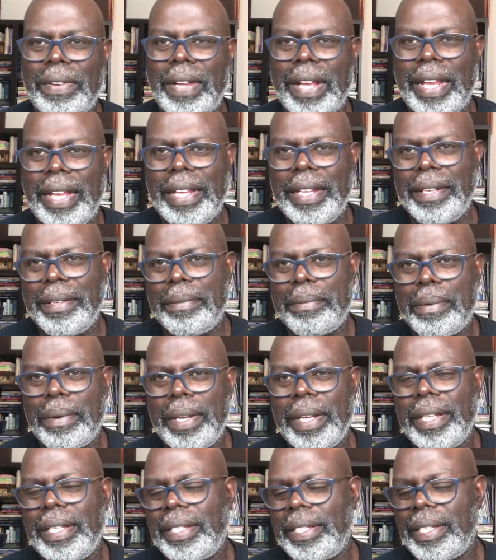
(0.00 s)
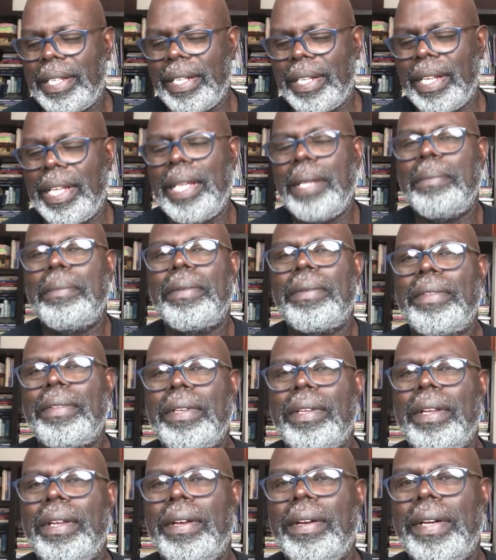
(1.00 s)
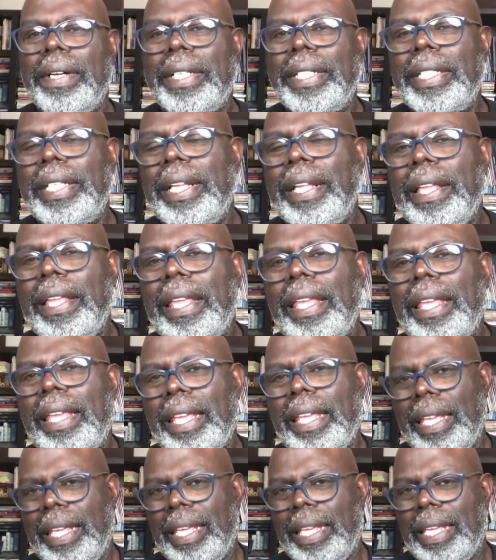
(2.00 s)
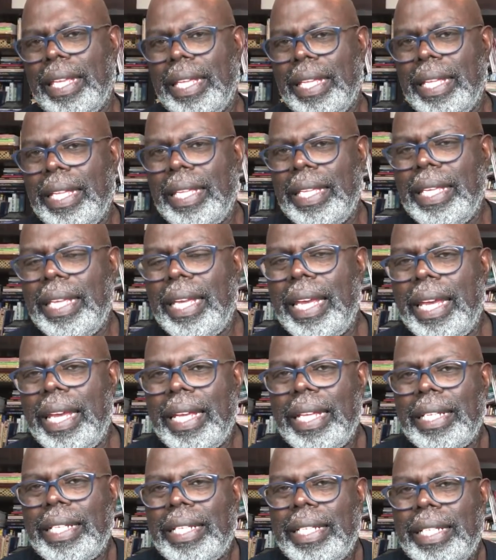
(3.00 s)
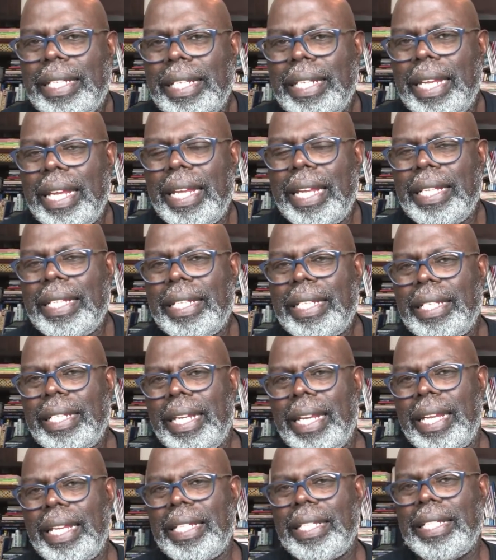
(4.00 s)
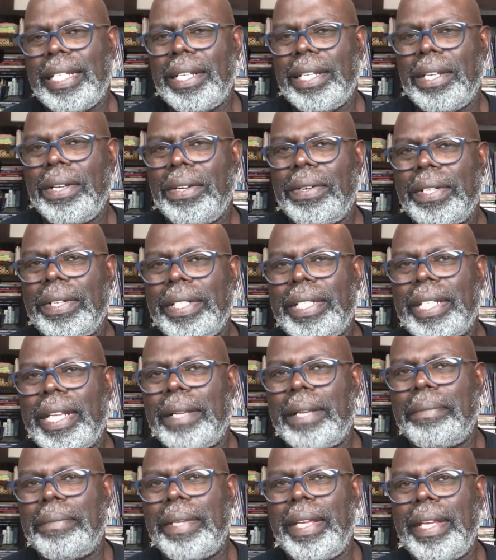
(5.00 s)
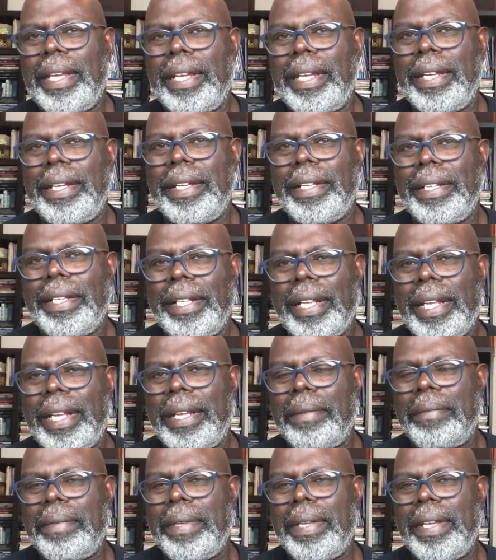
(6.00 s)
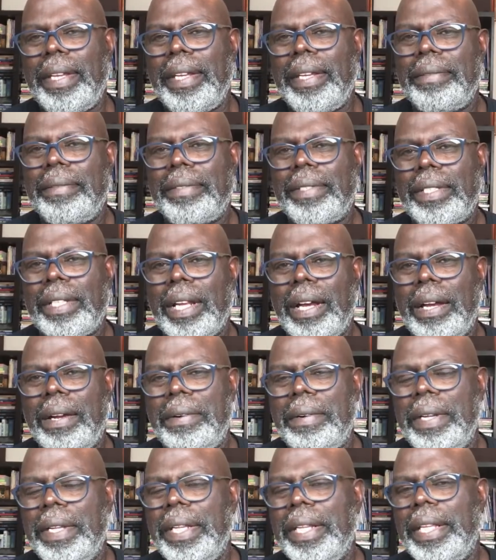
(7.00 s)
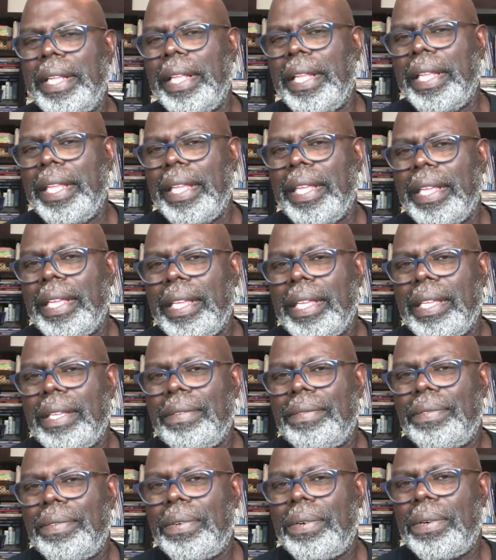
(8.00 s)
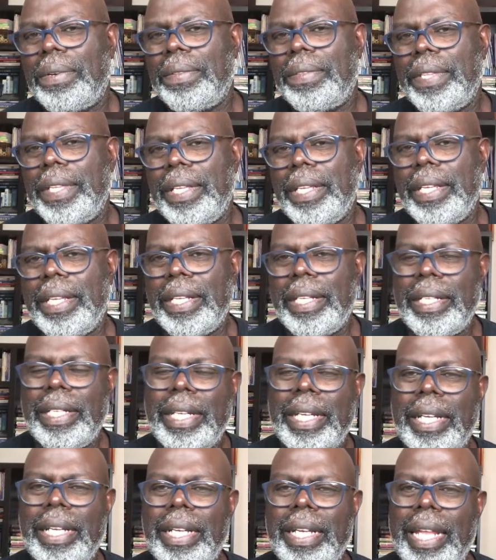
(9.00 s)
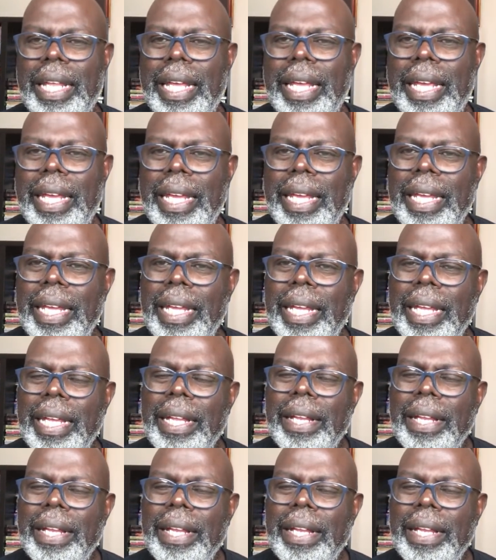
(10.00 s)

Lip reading: that's right, praise the name of the Lord. Yes, yes, yes, Lords, I'm here, sorry for the delay,